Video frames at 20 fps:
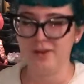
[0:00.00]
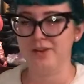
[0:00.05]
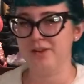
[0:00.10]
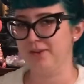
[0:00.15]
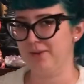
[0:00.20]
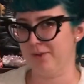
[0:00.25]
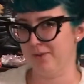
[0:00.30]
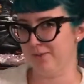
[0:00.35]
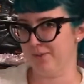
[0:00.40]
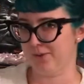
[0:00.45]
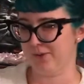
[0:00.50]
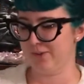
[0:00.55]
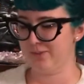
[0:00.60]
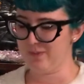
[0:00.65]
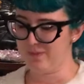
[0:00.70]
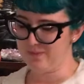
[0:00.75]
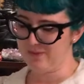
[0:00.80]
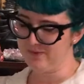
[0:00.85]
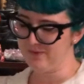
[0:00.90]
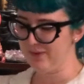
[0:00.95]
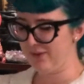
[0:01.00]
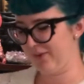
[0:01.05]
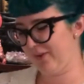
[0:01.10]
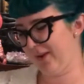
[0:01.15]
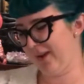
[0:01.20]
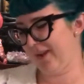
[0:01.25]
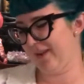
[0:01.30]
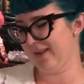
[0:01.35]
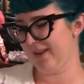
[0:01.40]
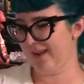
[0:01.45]
you know of course made me feel
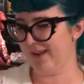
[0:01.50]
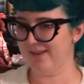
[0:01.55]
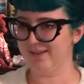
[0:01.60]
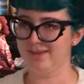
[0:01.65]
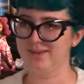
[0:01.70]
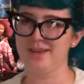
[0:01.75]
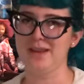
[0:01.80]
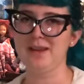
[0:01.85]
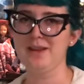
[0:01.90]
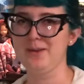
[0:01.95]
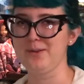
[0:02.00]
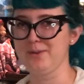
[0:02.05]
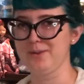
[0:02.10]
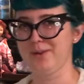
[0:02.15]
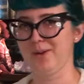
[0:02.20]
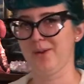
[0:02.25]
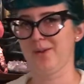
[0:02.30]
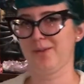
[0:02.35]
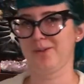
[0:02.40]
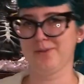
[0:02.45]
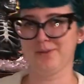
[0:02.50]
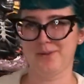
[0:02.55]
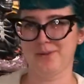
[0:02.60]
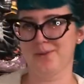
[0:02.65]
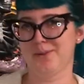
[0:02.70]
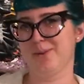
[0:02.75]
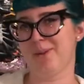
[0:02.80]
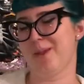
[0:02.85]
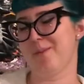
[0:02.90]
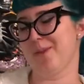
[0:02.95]
great and thank you to all of you
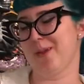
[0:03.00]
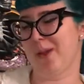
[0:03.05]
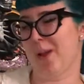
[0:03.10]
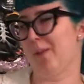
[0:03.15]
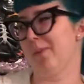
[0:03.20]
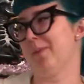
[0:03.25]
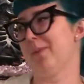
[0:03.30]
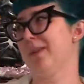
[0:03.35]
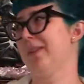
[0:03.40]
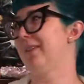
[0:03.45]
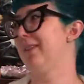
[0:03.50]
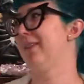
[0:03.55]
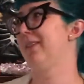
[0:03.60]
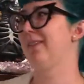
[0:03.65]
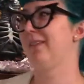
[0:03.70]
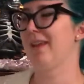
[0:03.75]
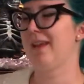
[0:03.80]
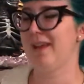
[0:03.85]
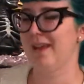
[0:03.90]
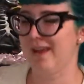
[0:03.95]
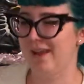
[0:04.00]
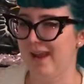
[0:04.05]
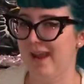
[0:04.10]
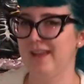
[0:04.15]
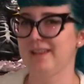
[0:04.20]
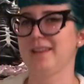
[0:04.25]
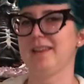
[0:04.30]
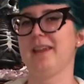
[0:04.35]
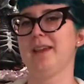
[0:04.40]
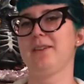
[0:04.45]
who gave me compliments
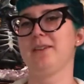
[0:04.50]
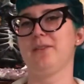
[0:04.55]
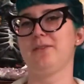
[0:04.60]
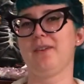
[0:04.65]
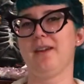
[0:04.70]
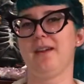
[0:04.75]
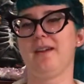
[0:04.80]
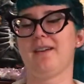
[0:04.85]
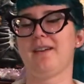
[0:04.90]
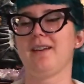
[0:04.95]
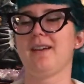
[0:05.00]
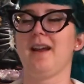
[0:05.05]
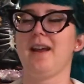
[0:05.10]
at the county fair.